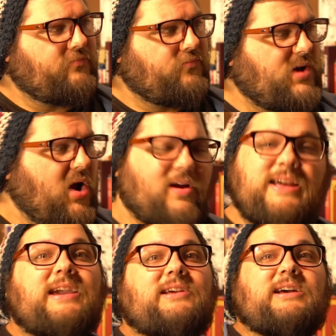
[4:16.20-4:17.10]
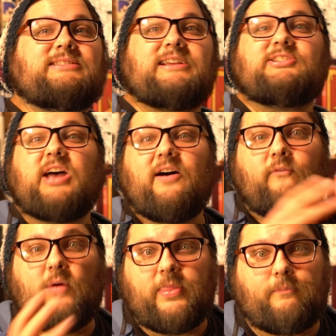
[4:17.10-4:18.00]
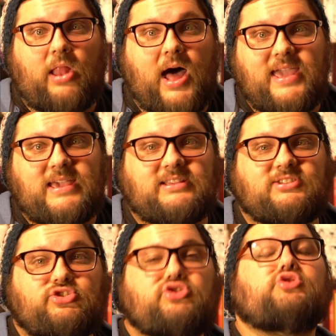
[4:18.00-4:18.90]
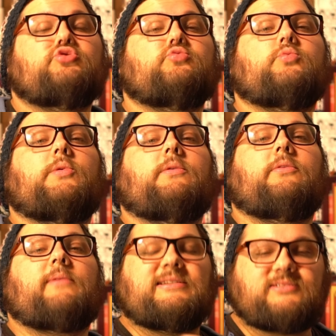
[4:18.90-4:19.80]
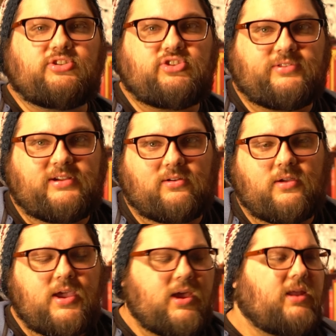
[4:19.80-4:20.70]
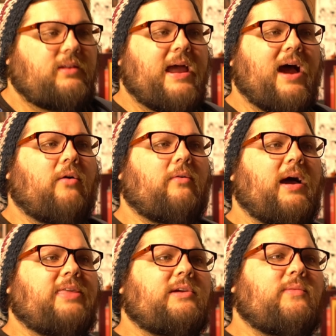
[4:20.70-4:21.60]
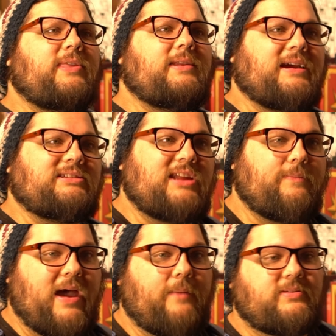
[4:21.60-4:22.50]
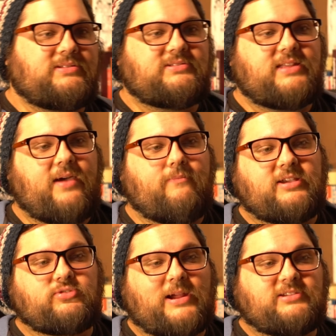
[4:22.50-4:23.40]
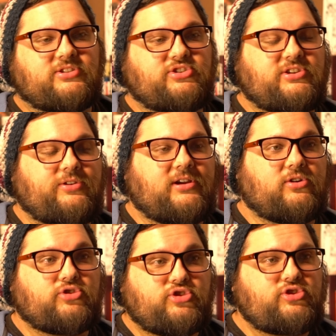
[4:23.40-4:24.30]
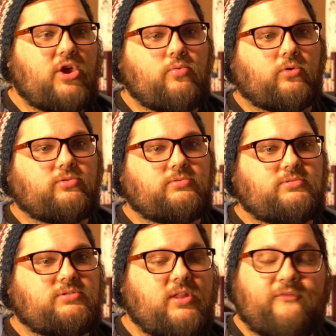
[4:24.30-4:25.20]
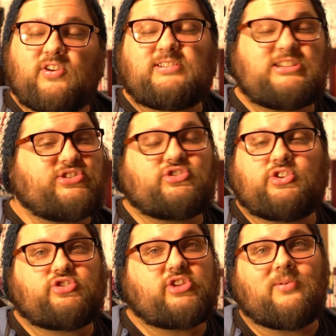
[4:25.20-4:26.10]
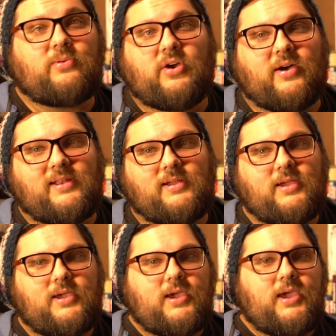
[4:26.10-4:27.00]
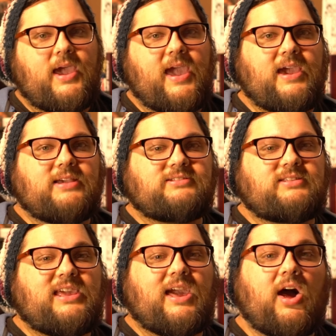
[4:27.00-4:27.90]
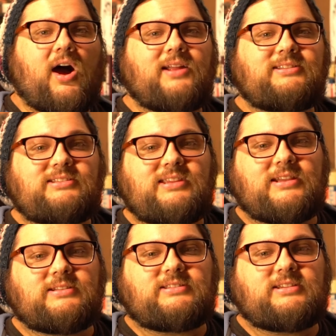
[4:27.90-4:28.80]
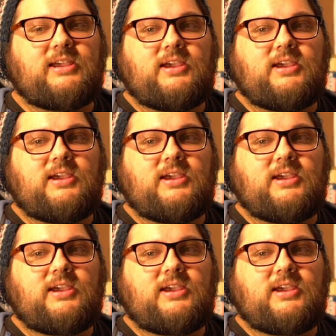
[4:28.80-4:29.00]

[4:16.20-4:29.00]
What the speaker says: we already get a sense of what the plot is to the Rising of the Shield Hero. Now, I think what the next step happens that makes Rising of the Shield Hero the first season is so good, is the constant